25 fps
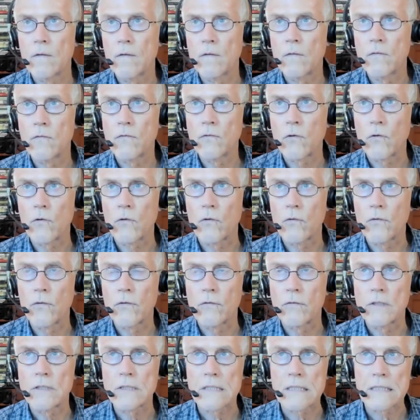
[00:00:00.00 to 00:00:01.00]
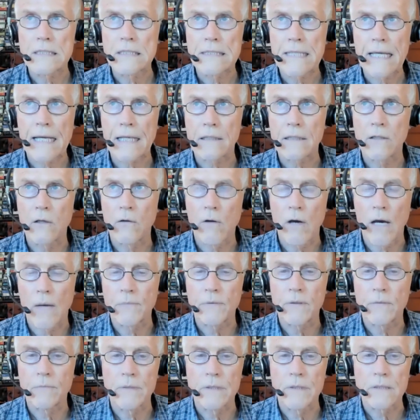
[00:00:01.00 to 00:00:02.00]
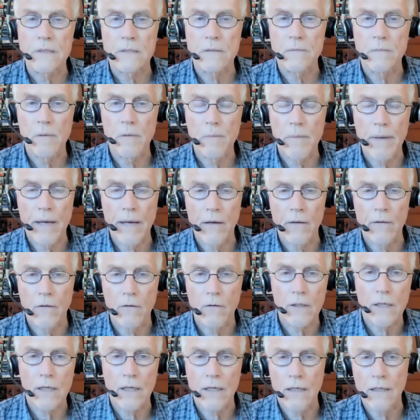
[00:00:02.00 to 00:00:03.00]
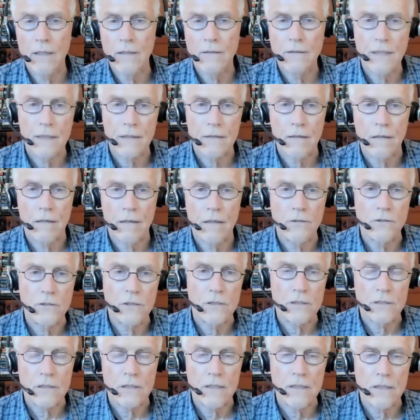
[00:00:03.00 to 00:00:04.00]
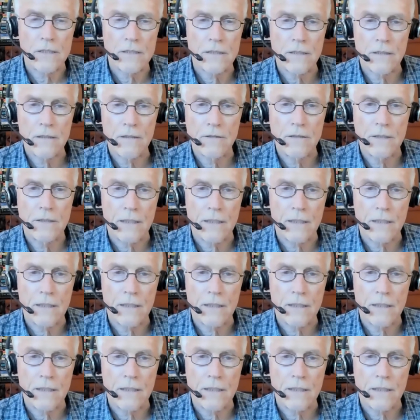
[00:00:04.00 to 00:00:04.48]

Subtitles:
so there is this techno-optimism about, okay, technology is causing it.